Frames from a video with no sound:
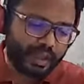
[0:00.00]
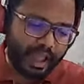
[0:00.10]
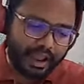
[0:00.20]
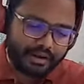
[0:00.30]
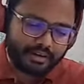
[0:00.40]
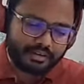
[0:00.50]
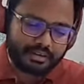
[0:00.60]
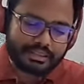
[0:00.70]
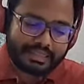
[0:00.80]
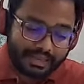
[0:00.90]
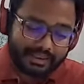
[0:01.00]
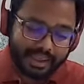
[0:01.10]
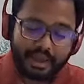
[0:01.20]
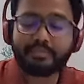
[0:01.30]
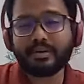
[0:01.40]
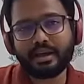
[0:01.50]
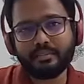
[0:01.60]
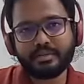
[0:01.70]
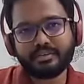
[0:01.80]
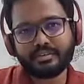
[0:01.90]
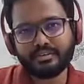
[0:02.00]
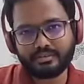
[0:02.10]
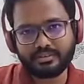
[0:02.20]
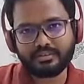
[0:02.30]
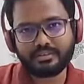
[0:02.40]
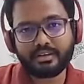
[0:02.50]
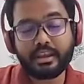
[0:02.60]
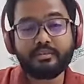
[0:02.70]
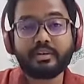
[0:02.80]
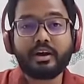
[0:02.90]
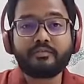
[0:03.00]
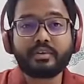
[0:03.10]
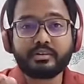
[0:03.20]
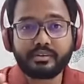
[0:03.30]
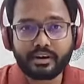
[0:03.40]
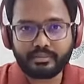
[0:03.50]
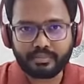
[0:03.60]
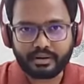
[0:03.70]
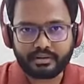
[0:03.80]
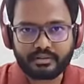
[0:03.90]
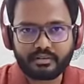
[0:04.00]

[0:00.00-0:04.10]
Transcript: And there can be emergencies even after treatment,